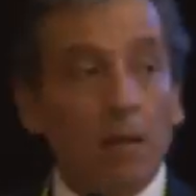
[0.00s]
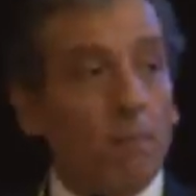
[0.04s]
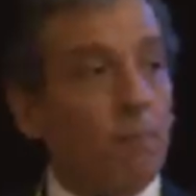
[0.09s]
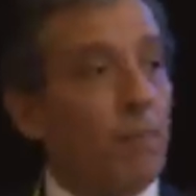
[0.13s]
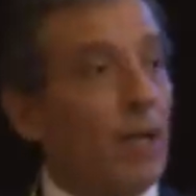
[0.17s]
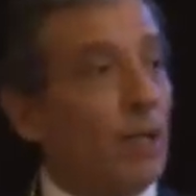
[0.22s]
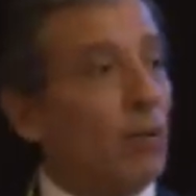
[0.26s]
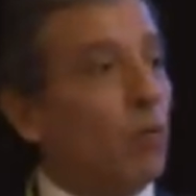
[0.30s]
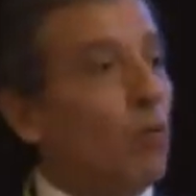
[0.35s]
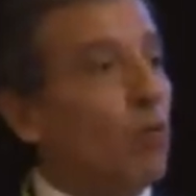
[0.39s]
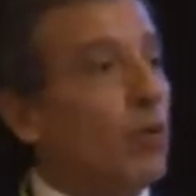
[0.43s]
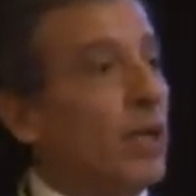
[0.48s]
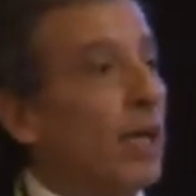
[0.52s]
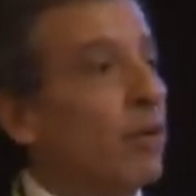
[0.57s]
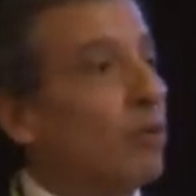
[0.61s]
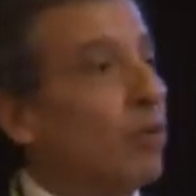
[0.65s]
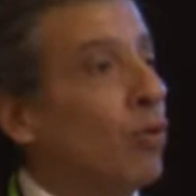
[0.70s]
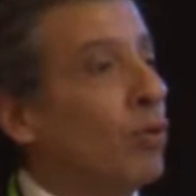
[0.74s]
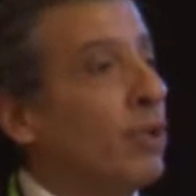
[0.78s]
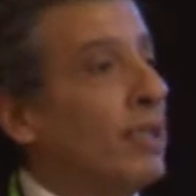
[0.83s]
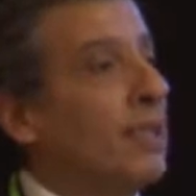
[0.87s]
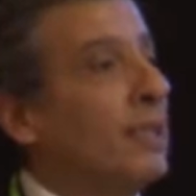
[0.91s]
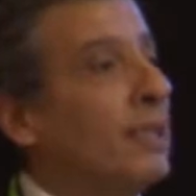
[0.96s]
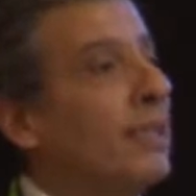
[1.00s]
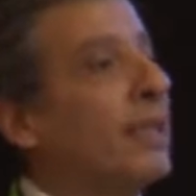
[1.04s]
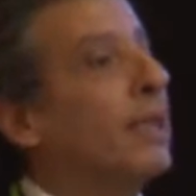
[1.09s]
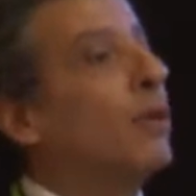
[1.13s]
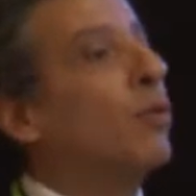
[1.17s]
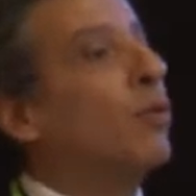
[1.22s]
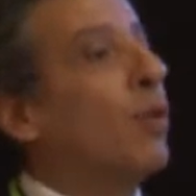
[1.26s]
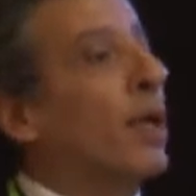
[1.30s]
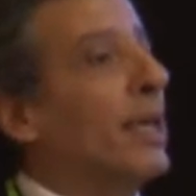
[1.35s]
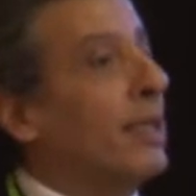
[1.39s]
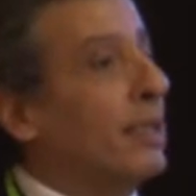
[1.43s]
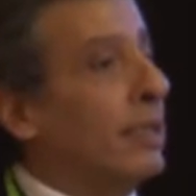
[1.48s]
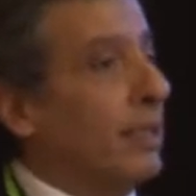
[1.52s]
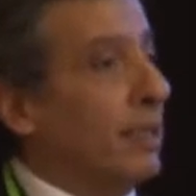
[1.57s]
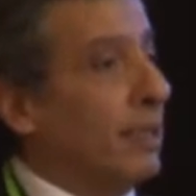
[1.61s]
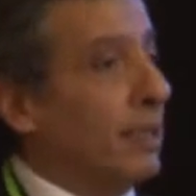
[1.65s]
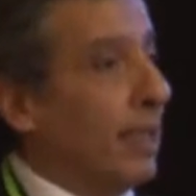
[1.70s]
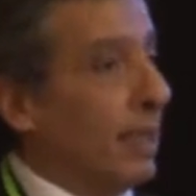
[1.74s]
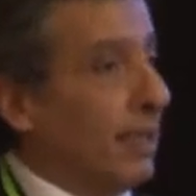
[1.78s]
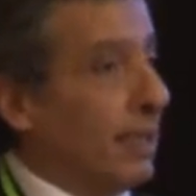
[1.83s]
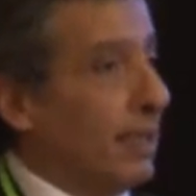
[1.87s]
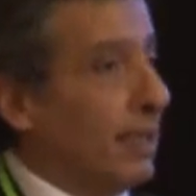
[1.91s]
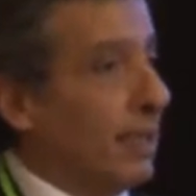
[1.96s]
but we are not integrating
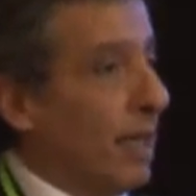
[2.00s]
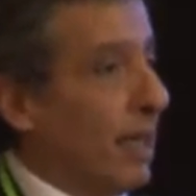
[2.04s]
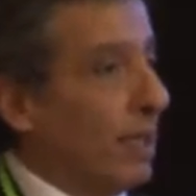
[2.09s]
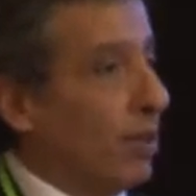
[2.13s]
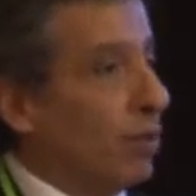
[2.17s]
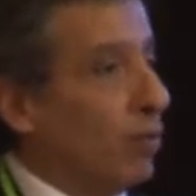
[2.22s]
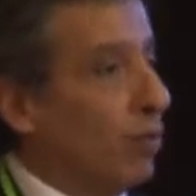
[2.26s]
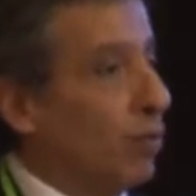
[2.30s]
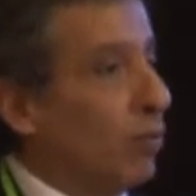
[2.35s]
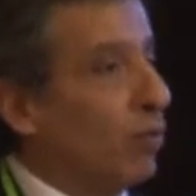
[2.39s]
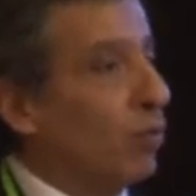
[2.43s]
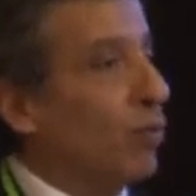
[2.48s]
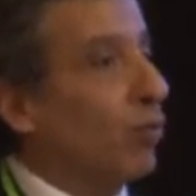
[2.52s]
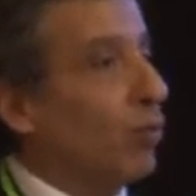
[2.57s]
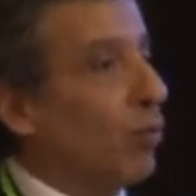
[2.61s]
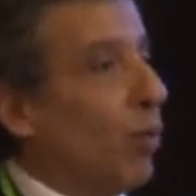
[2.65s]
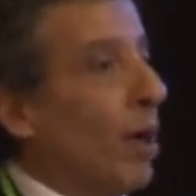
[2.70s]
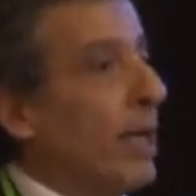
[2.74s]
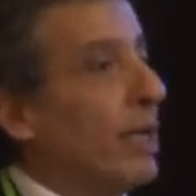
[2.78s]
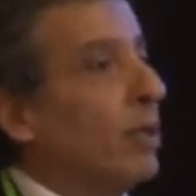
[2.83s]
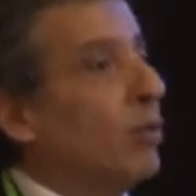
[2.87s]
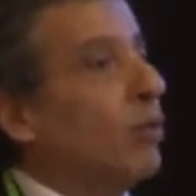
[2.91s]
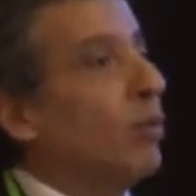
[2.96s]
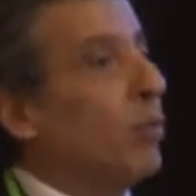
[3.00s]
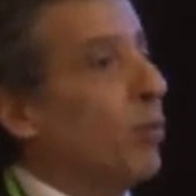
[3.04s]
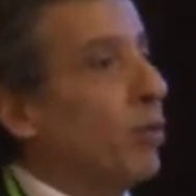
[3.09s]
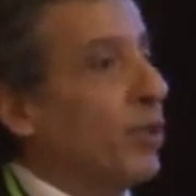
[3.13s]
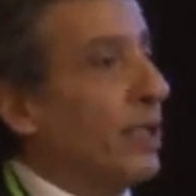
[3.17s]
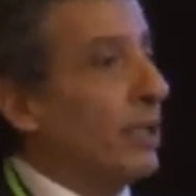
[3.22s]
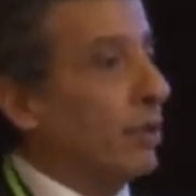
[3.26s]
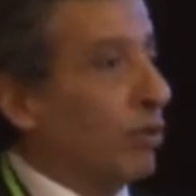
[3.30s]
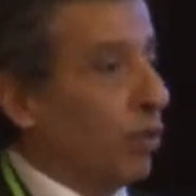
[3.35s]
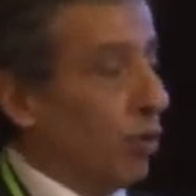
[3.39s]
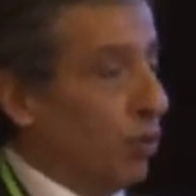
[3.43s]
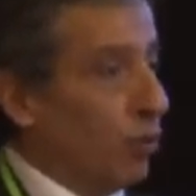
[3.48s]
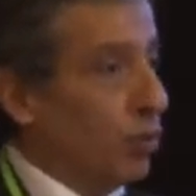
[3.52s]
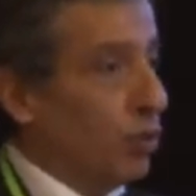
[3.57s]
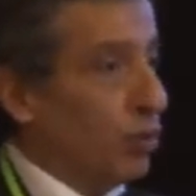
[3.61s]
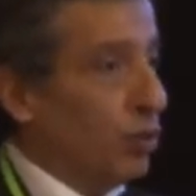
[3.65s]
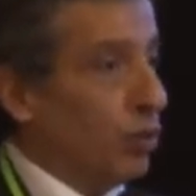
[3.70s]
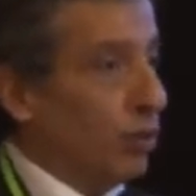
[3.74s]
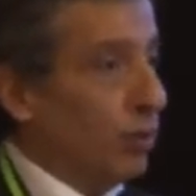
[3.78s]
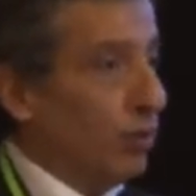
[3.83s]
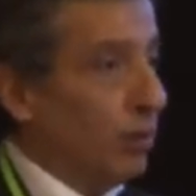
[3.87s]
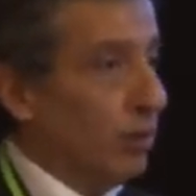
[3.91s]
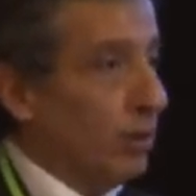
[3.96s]
the discussion to try to bring
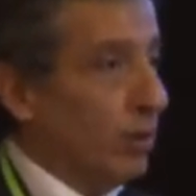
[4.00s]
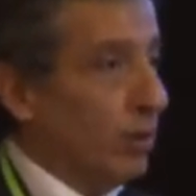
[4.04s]
solutions.